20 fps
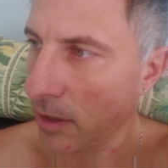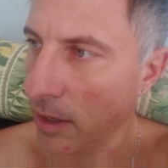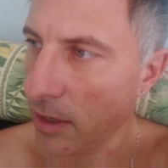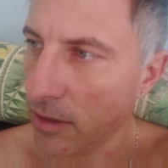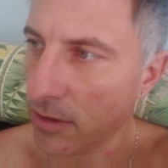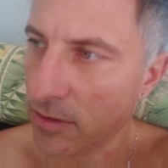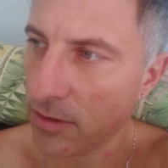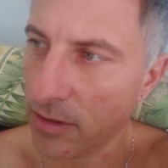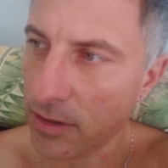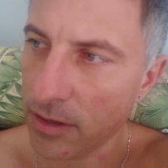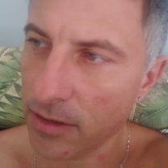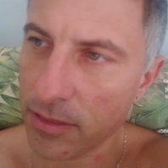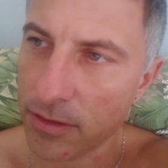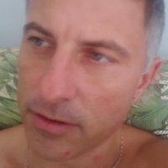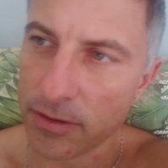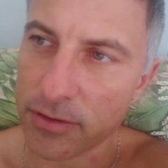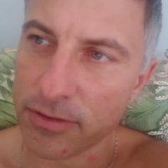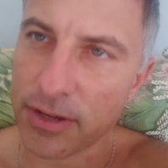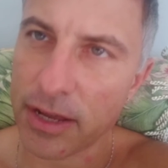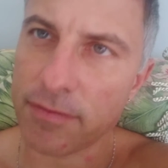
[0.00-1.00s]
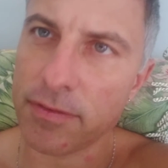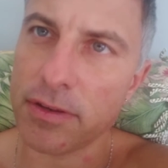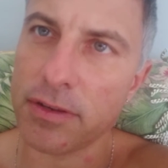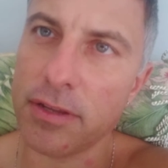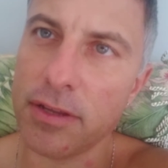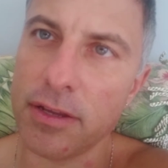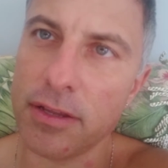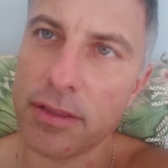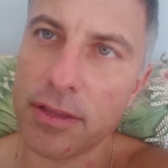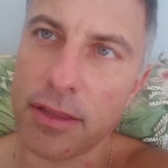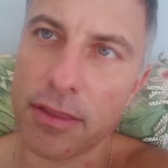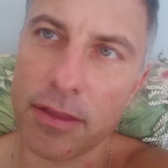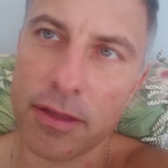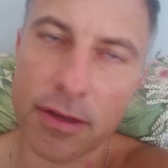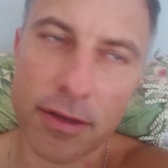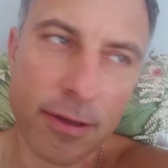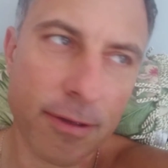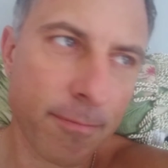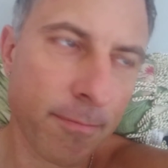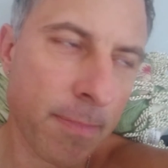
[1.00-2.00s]
18th or 17th, I
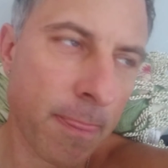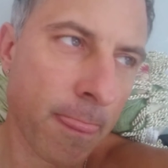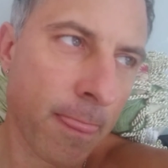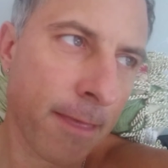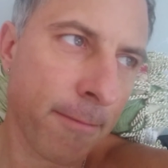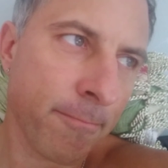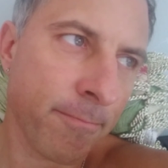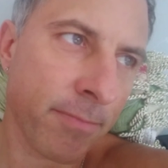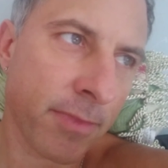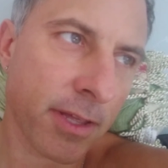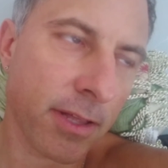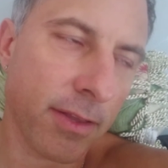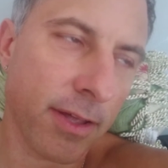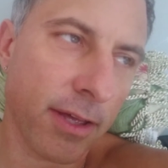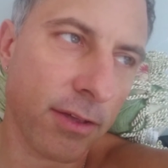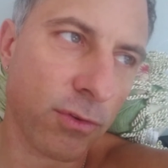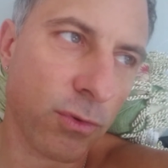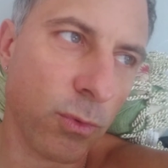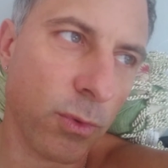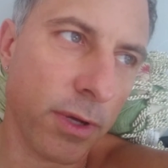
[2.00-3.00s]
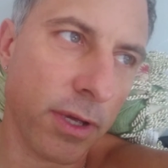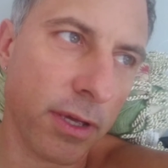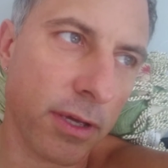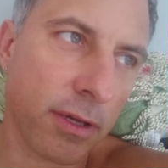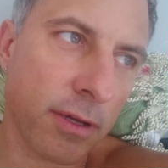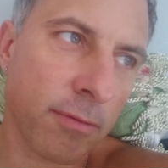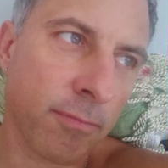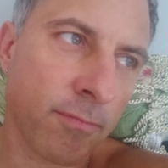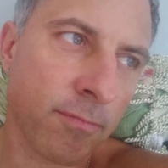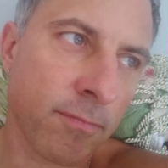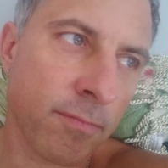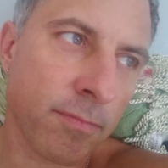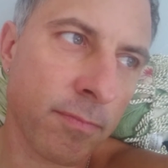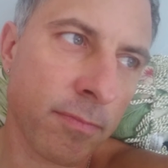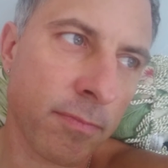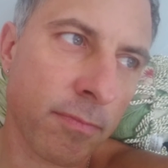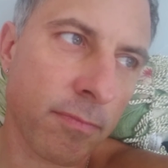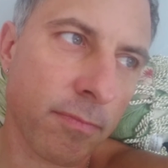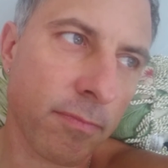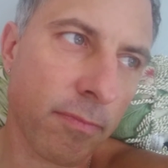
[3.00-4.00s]
think, last week,
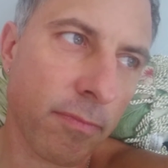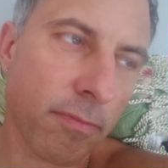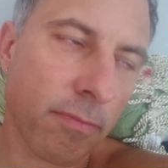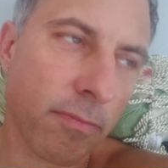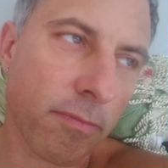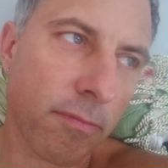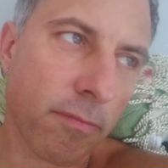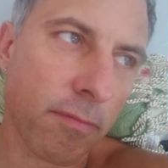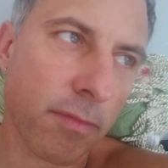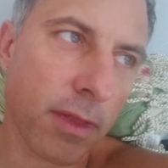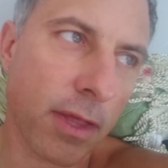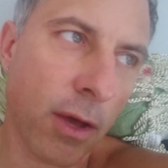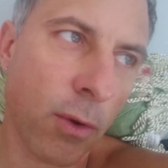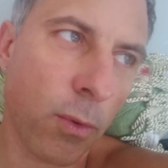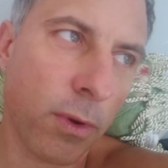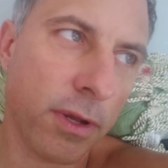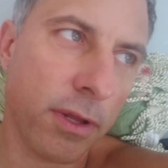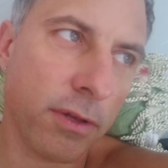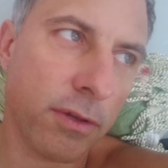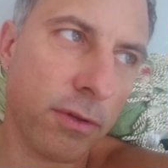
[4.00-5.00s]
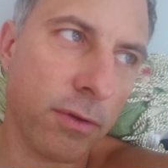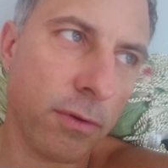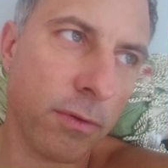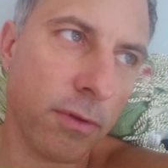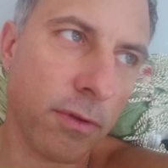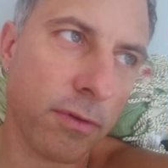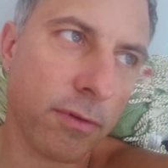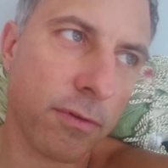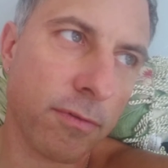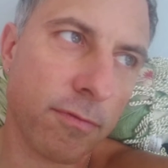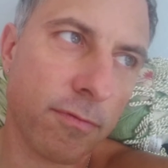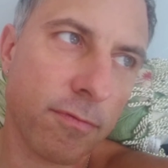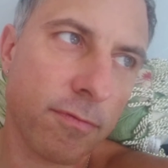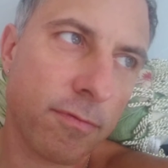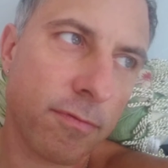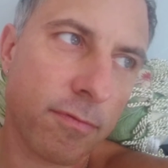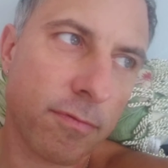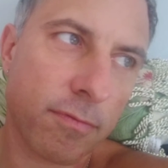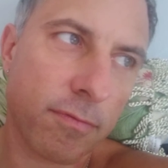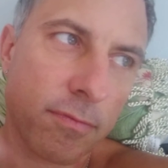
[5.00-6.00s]
I went into this
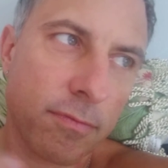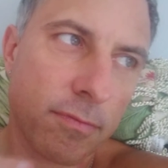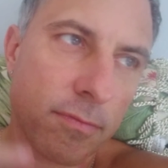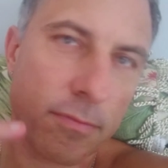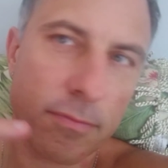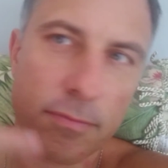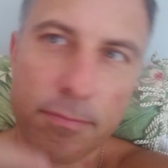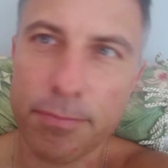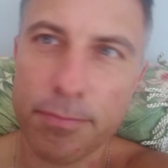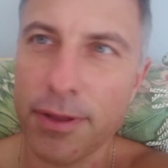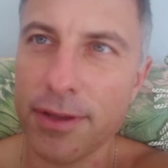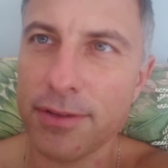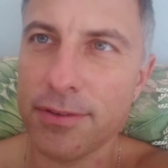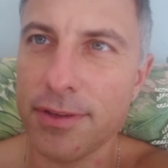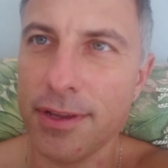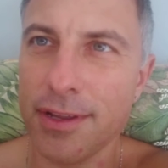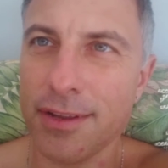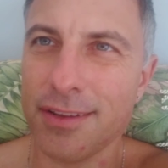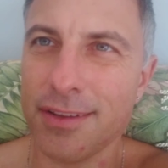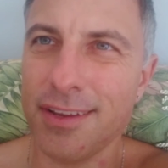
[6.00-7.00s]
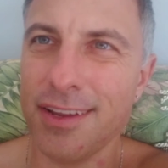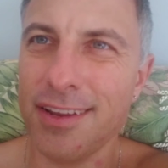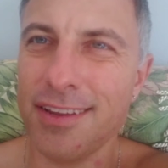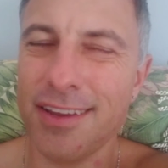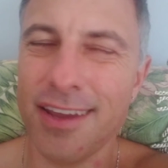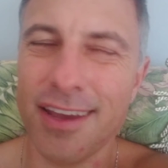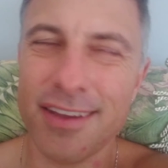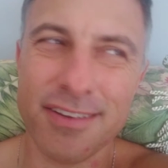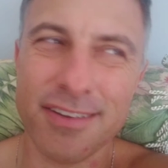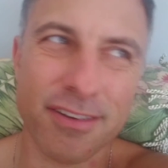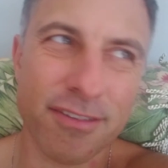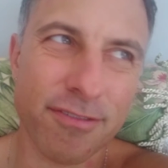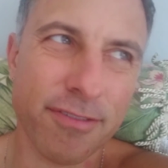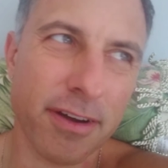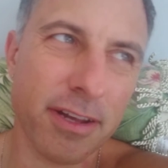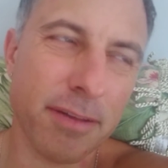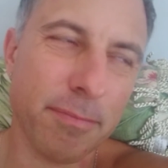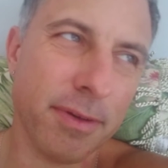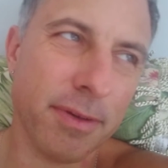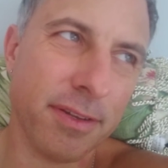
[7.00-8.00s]
place. He has these
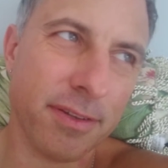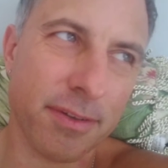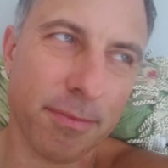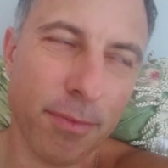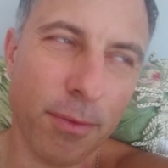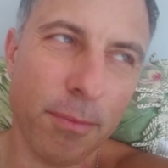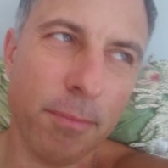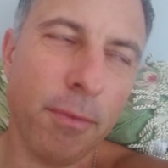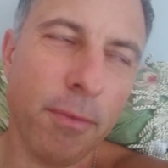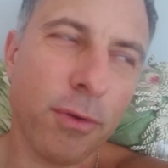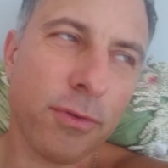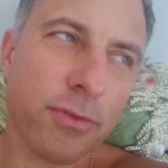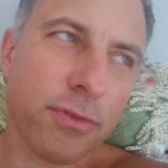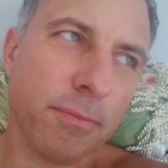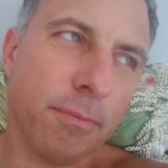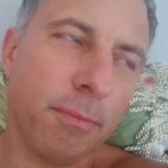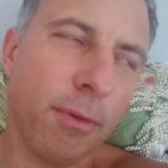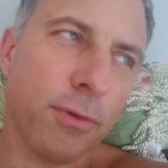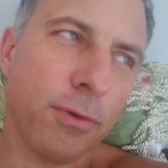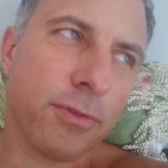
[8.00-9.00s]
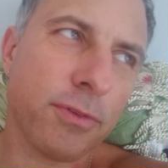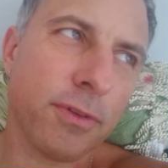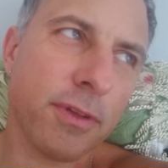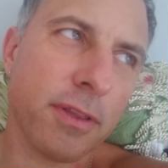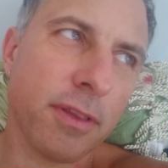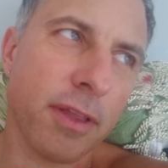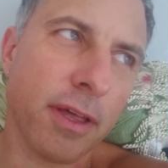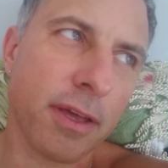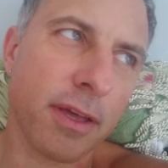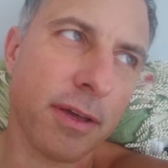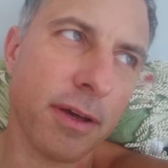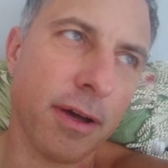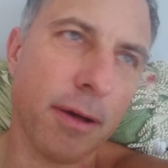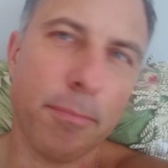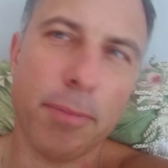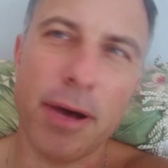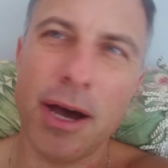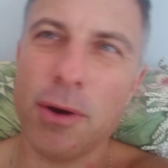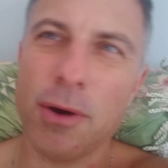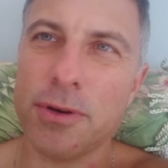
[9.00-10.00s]
vitamins and mostly like
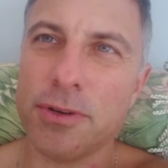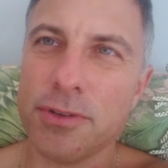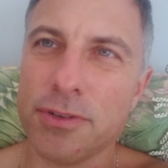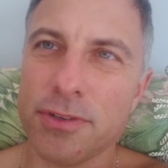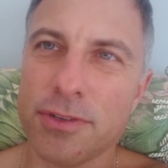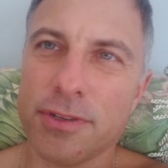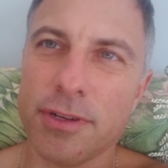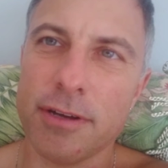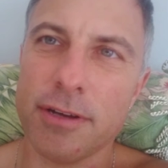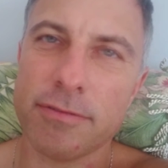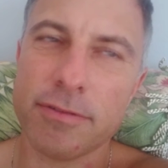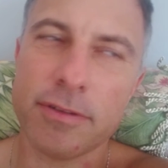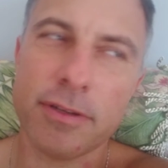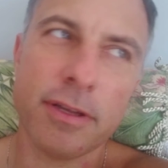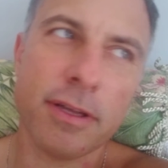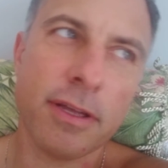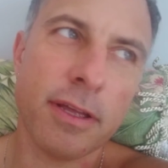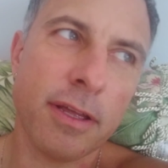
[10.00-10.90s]
powders and stuff.